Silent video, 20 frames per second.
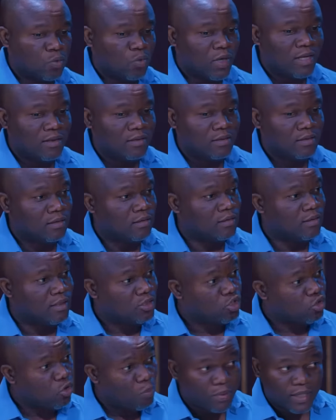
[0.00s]
Well, it's
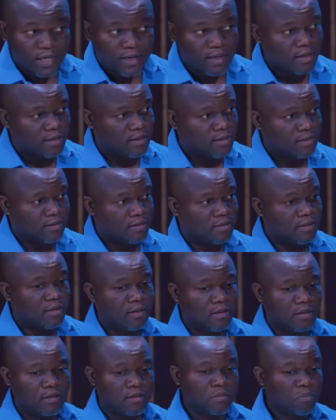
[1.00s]
a topic.
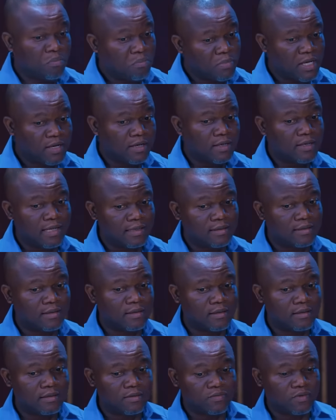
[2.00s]
Meaning that
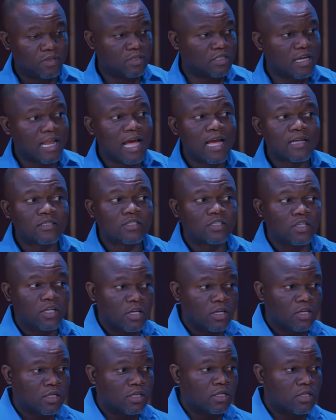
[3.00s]
the
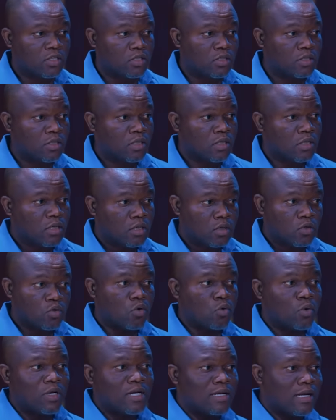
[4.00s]
fertilized egg is
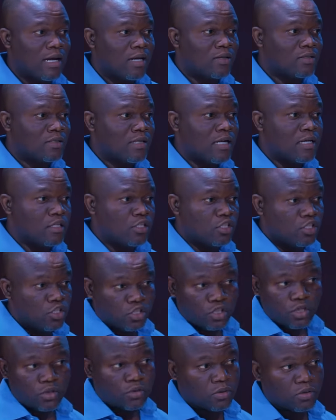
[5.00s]
grown outside the
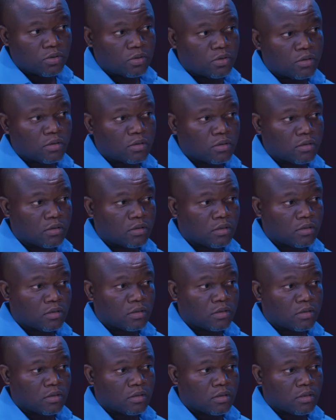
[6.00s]
uterus.
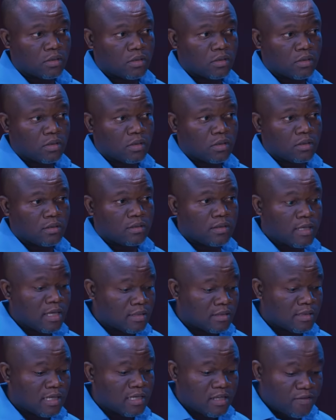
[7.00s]

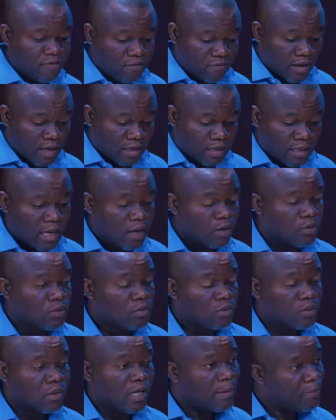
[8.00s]
Yes, and if
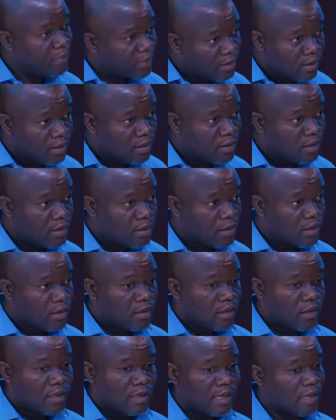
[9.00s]
allowed to happen,
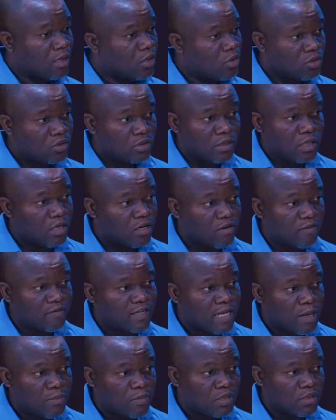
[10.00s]
can cause a lot
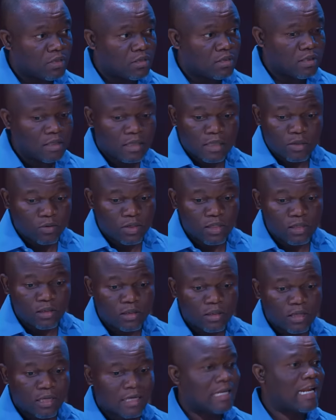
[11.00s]
of damage,
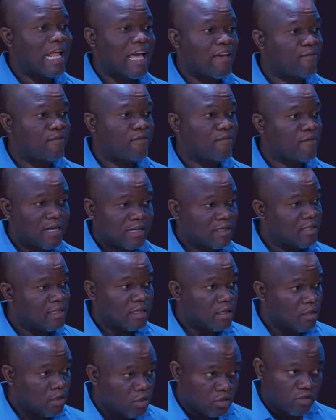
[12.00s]
including
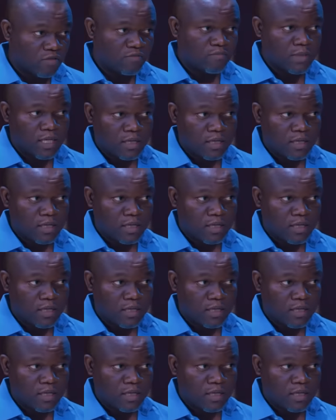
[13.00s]
life-threatening loss of